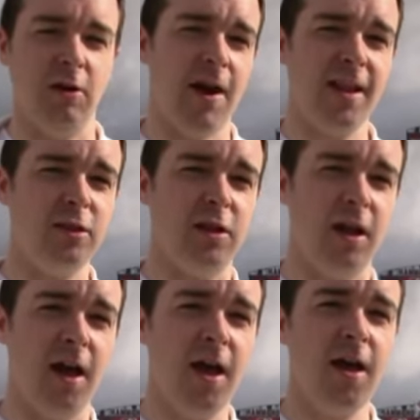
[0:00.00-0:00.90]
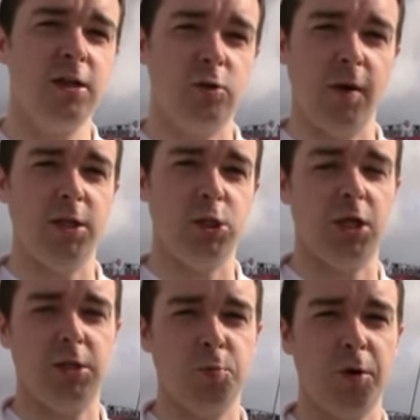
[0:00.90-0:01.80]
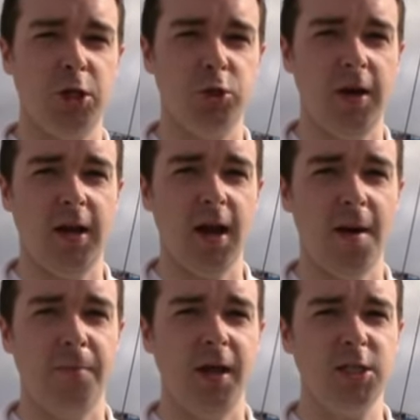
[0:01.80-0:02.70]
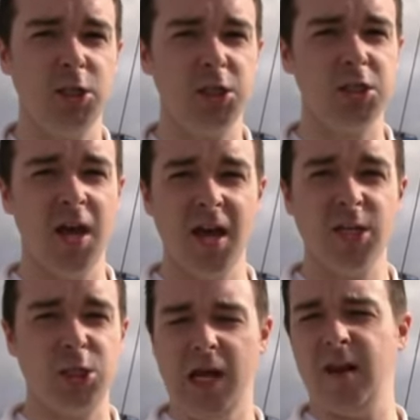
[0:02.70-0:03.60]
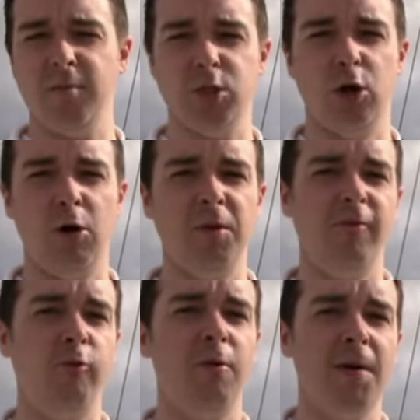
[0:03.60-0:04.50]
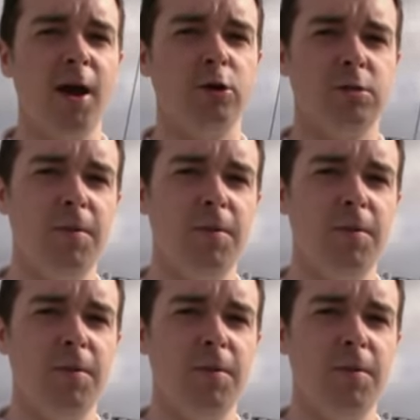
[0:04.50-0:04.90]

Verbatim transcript: here at the Twins Spring Training Complex. This stadium is the home of the Fort Myers